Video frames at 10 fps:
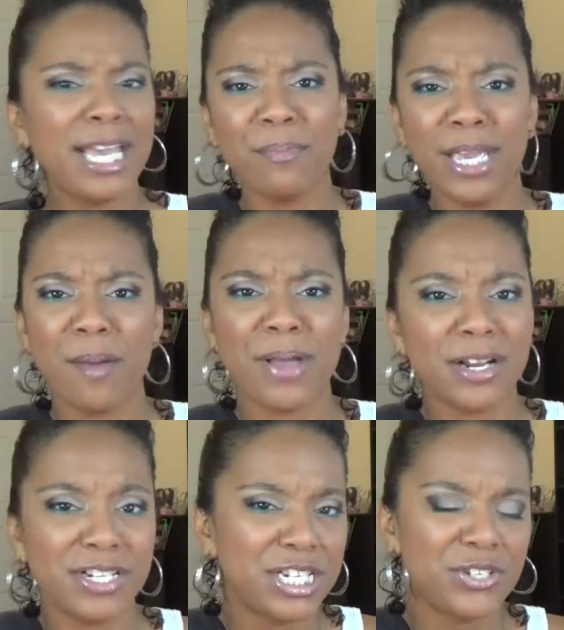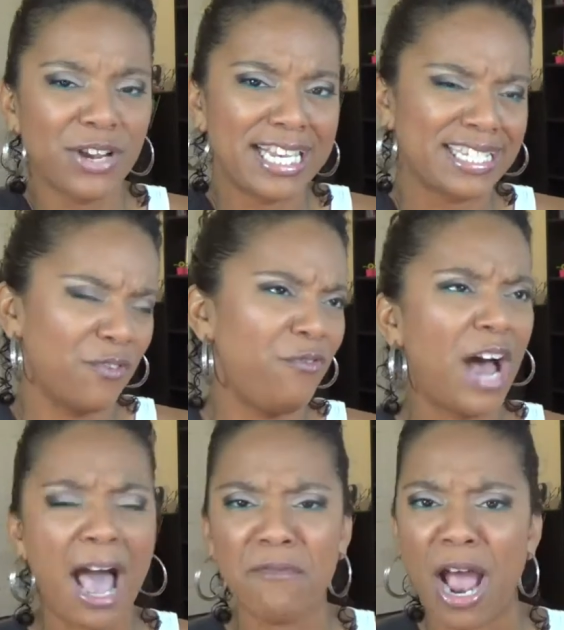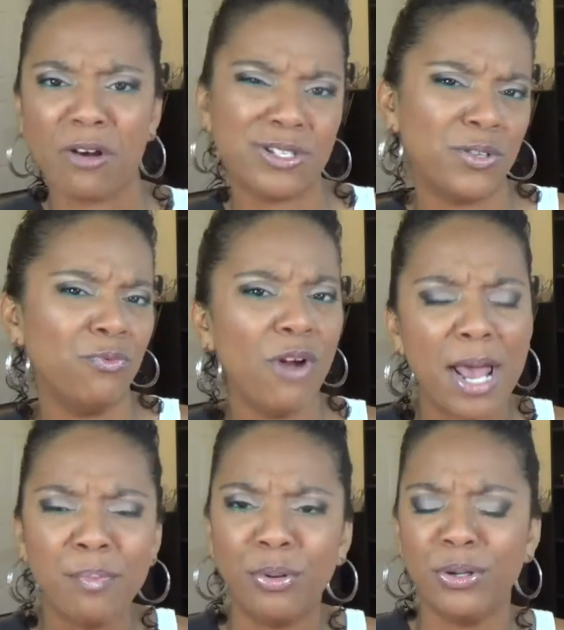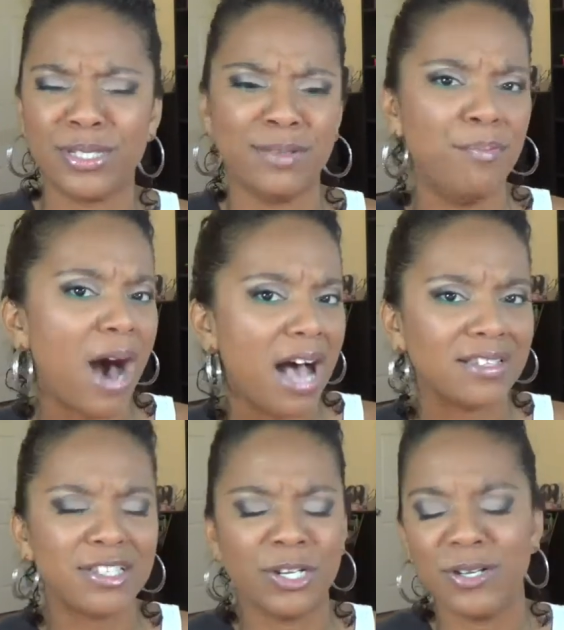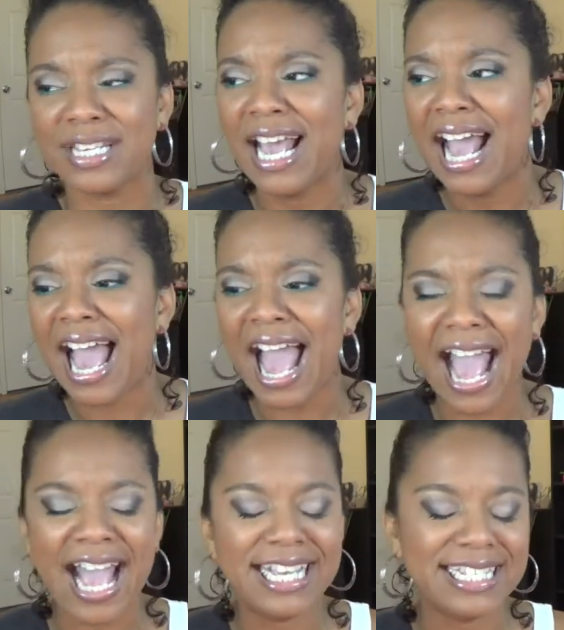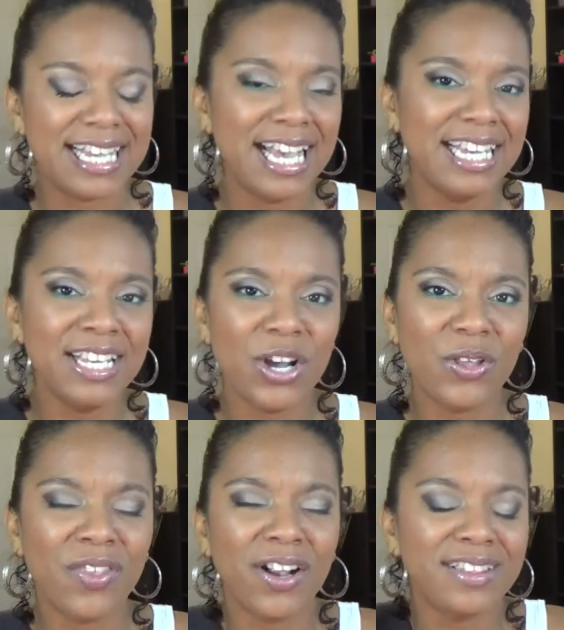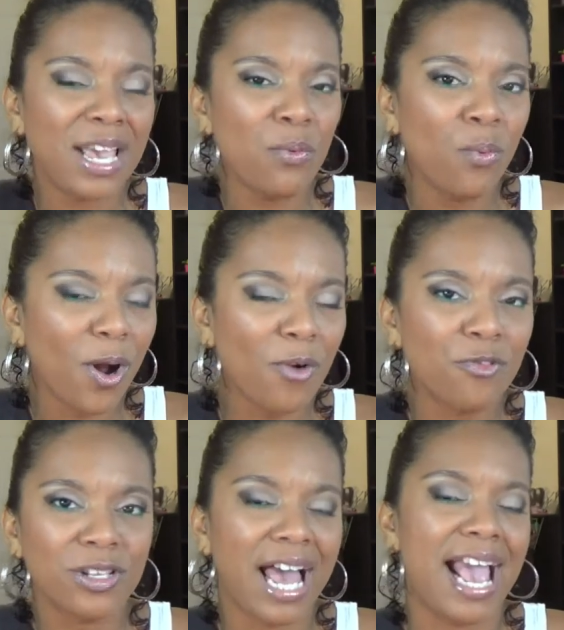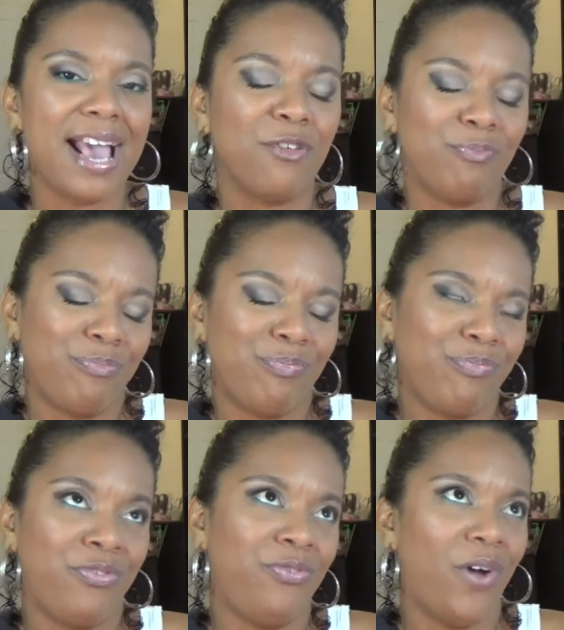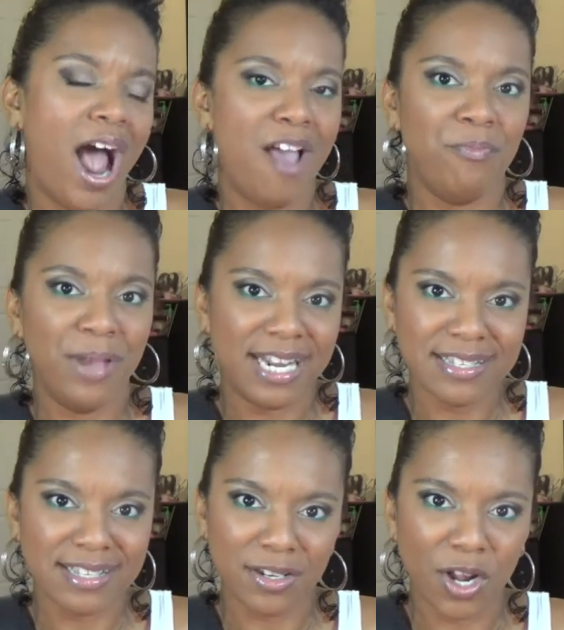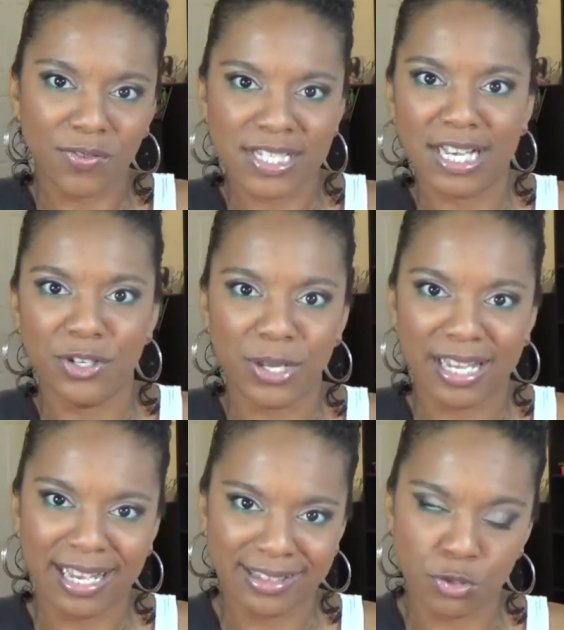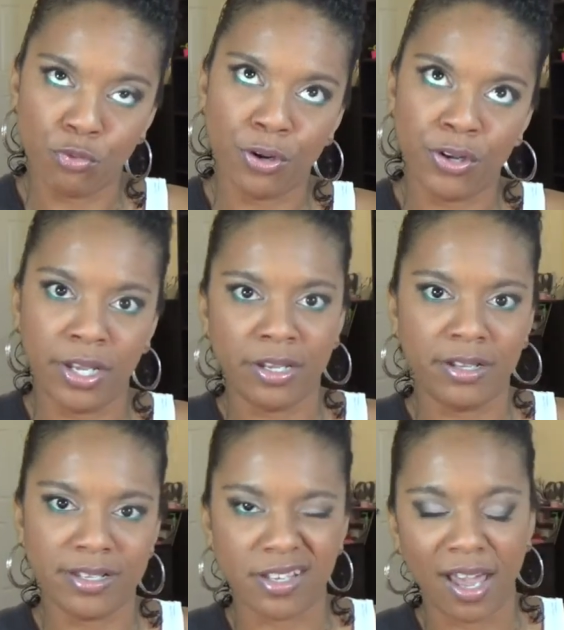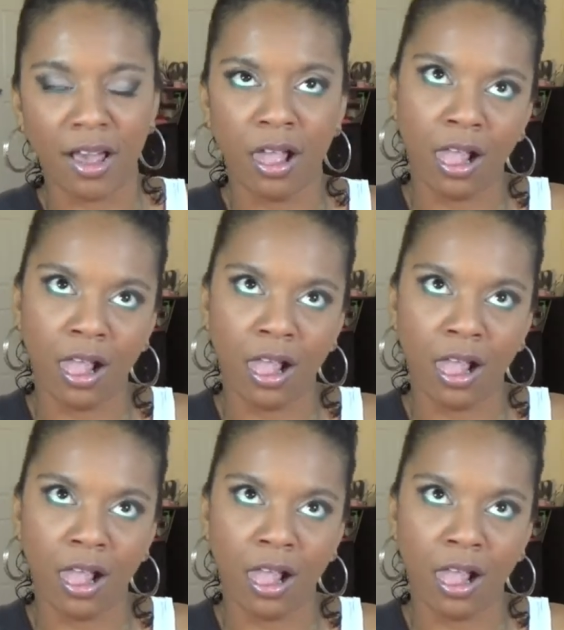pick-me-up energy drinks, the 5 hours, the Red Bulls, the Monsters, and, you know, they work for like 5 minutes and then all of a sudden you get like this ridiculous like